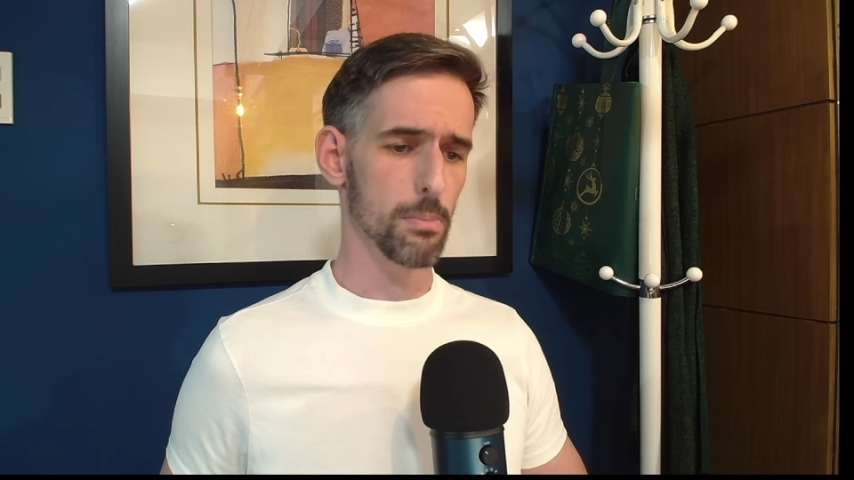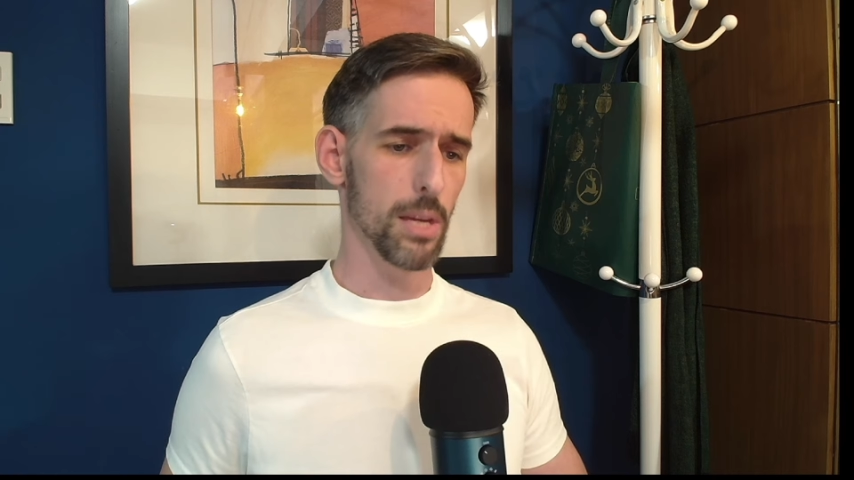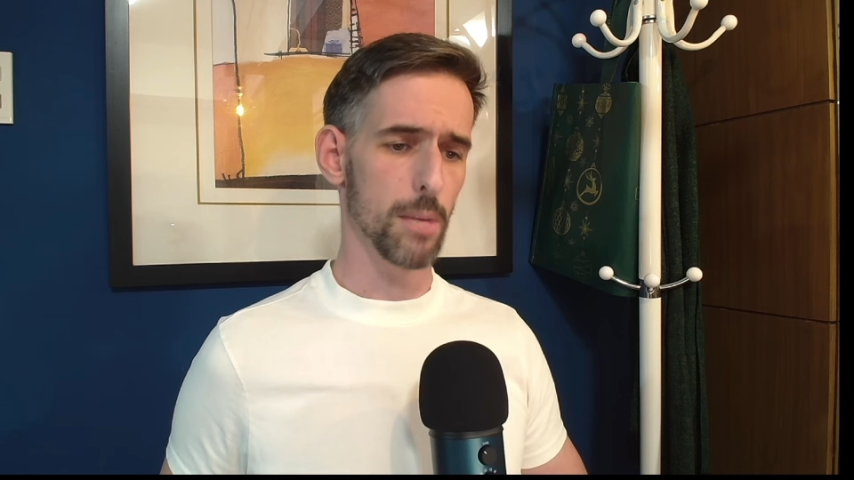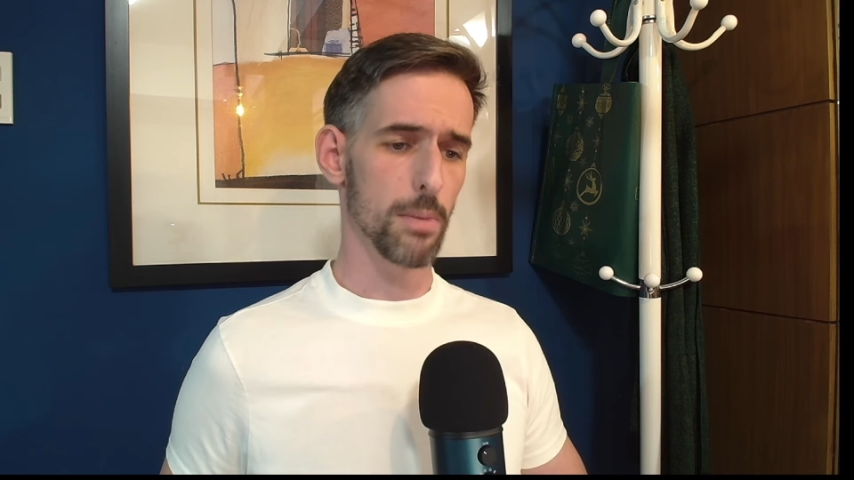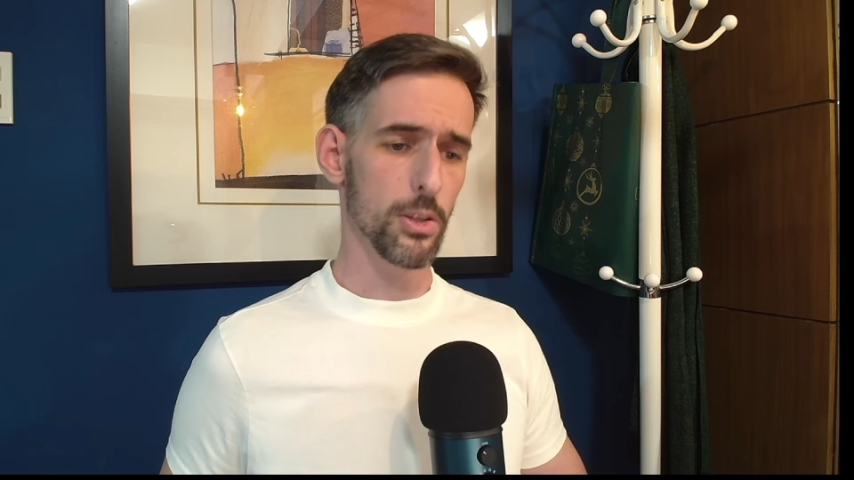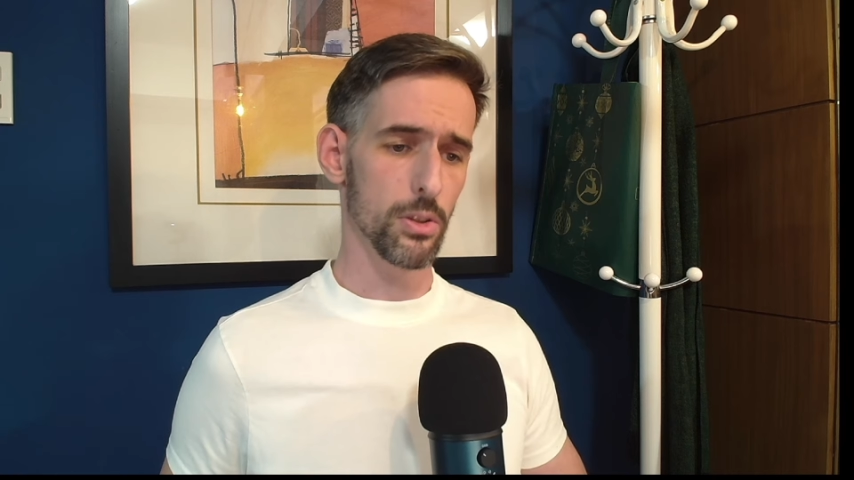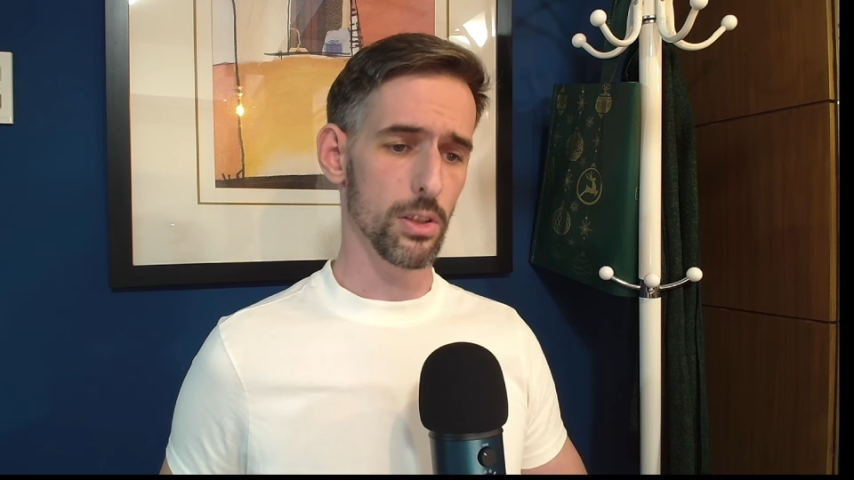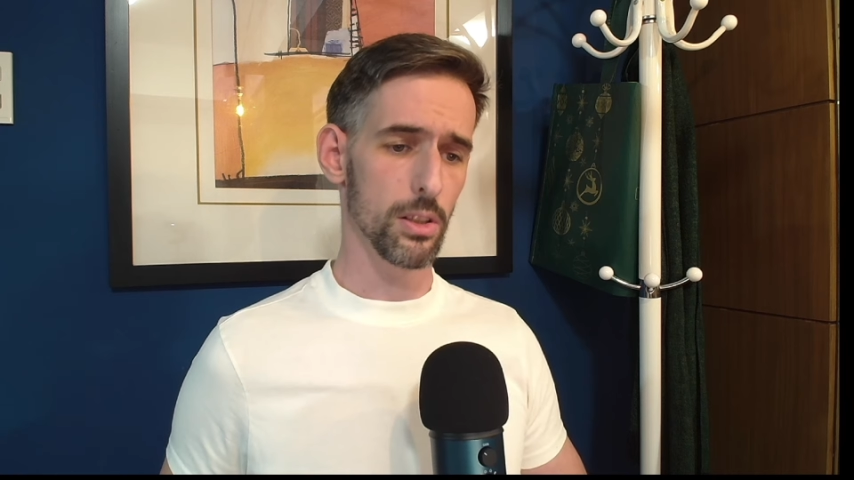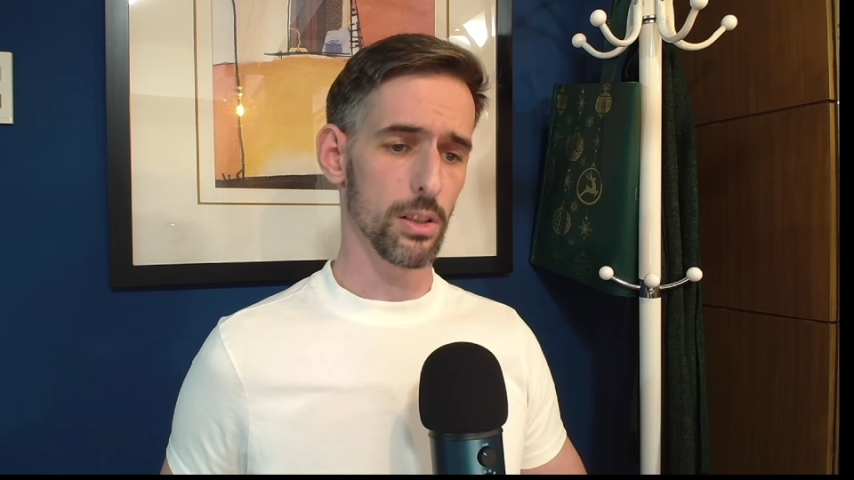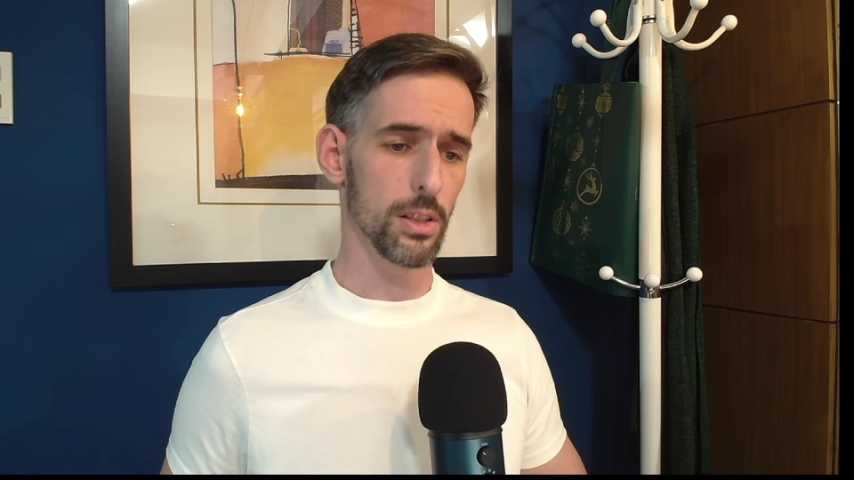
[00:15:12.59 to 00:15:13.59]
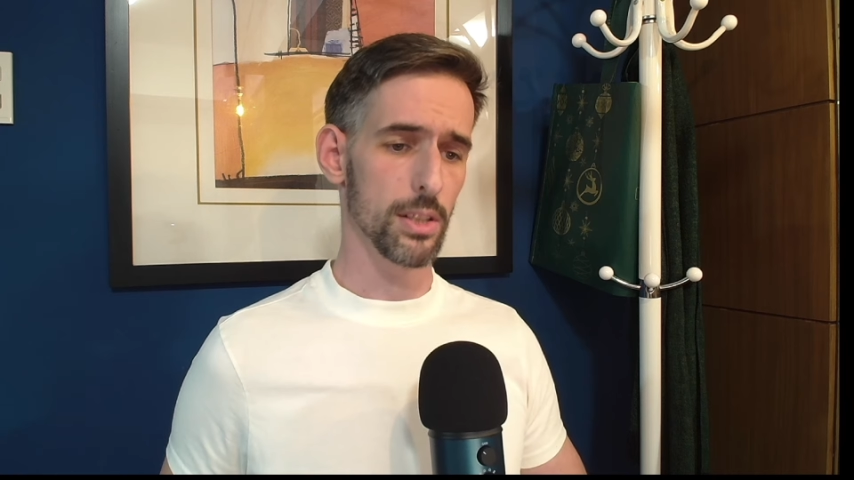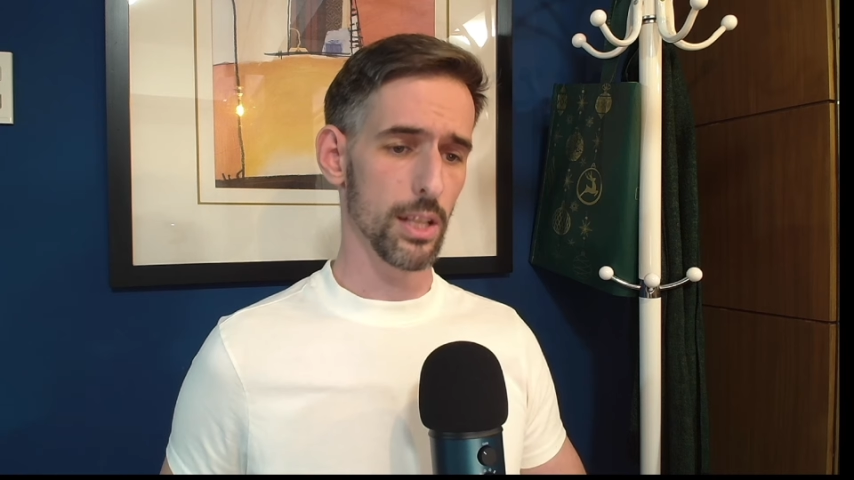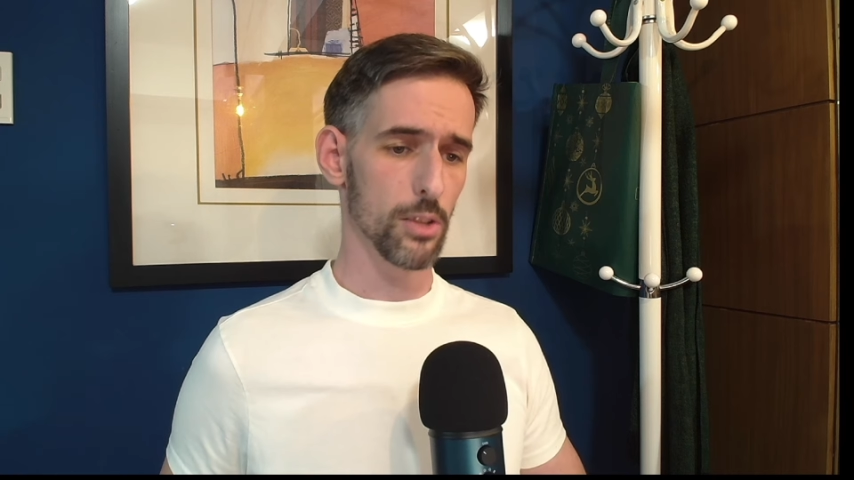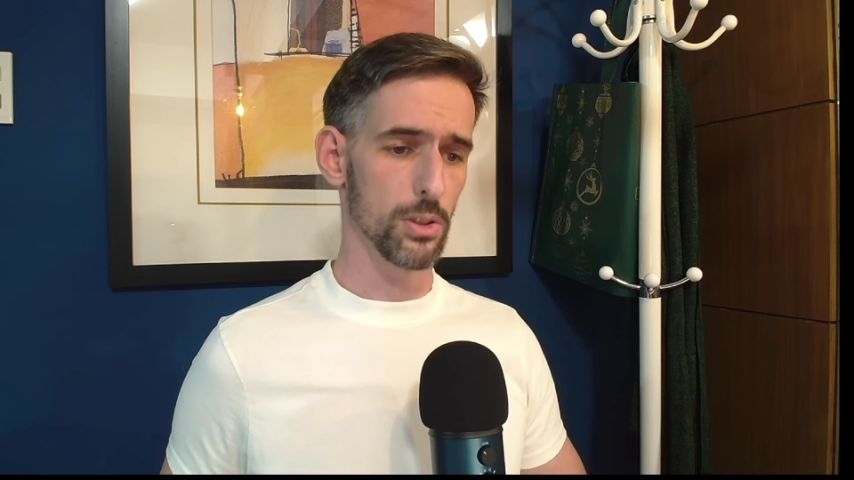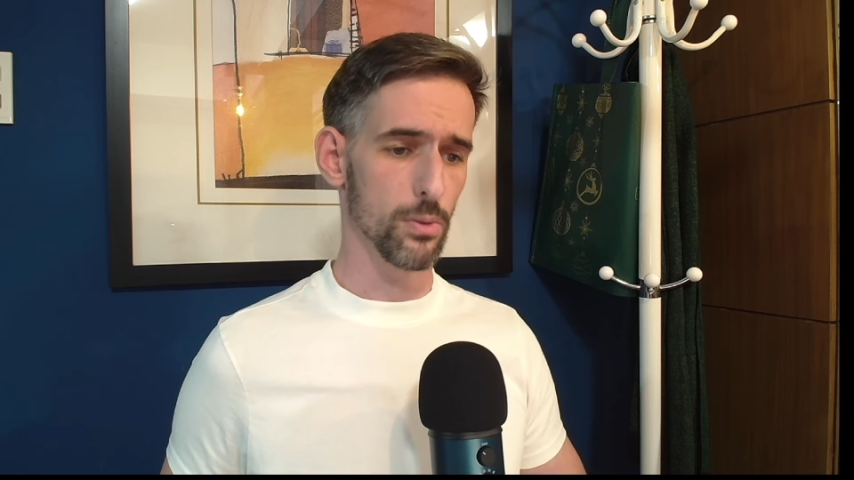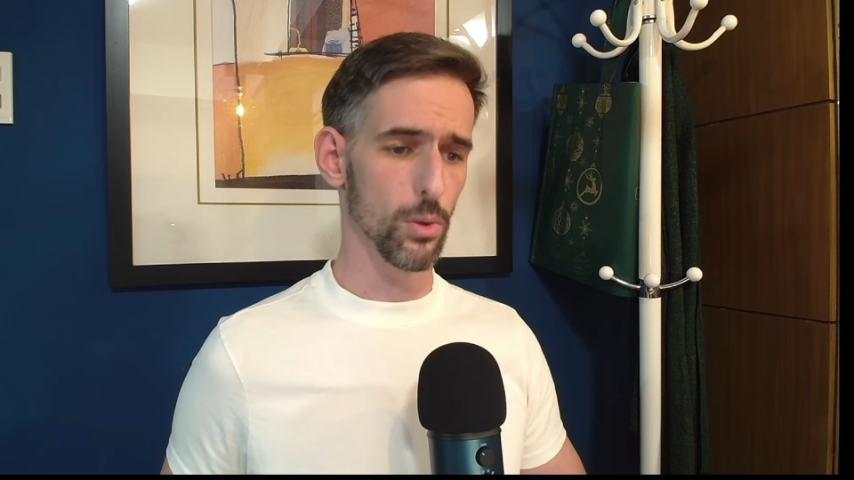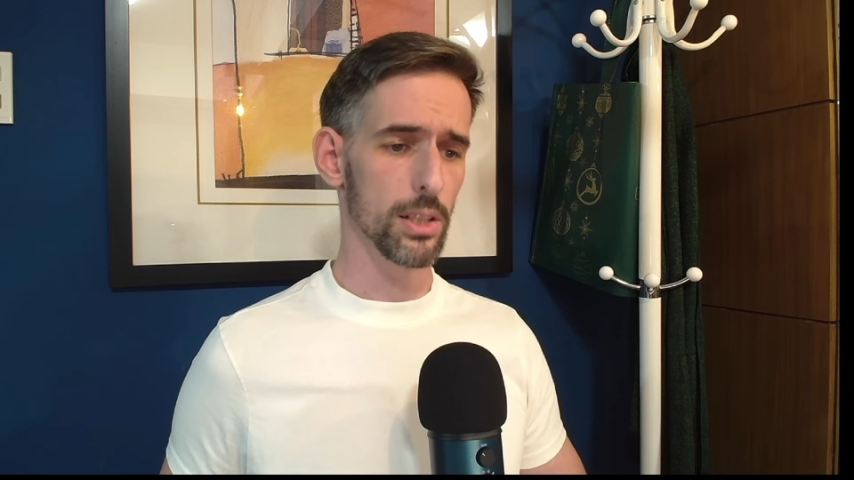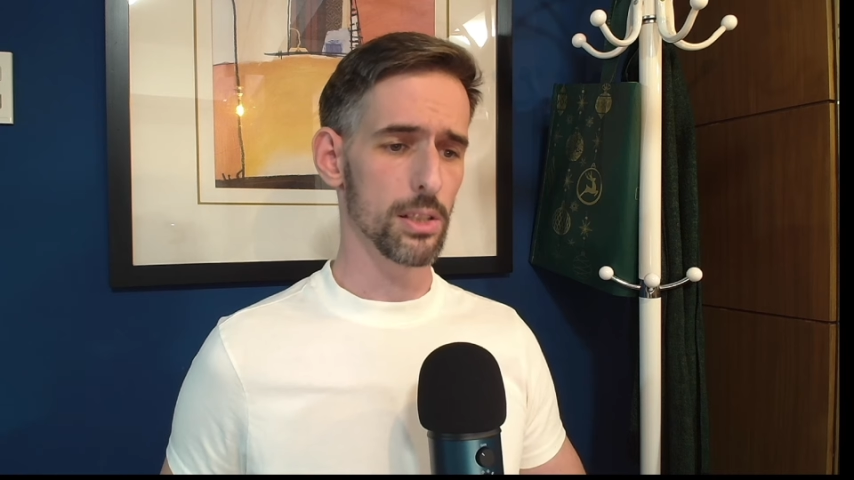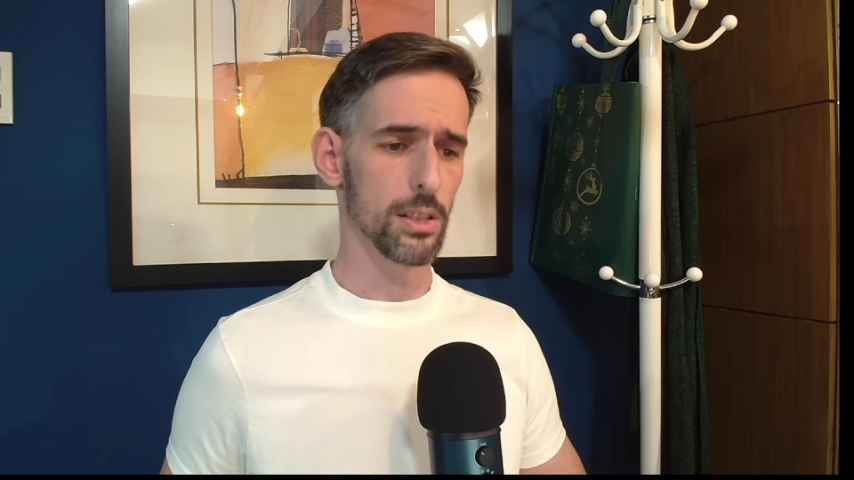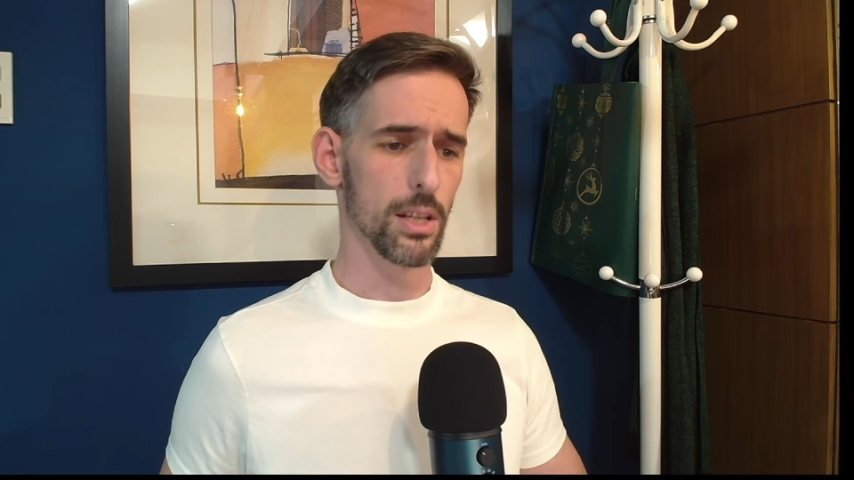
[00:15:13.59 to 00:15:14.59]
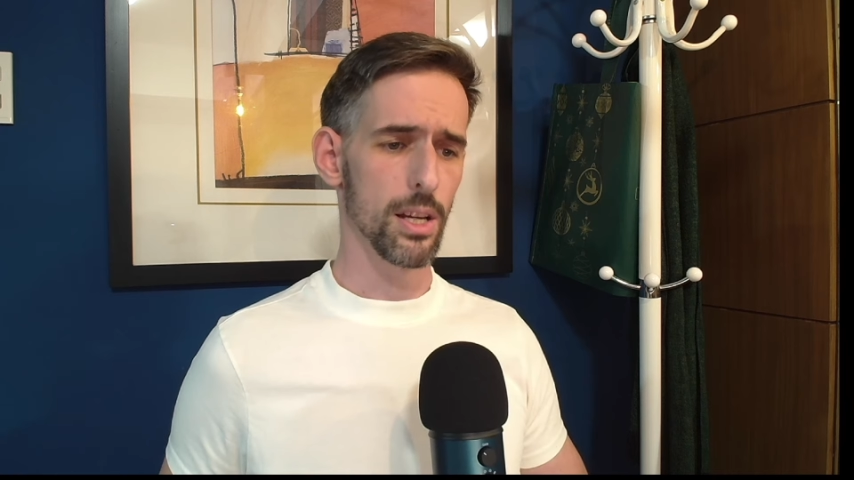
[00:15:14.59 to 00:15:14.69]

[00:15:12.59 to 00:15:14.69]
may measure the intelligence of whites,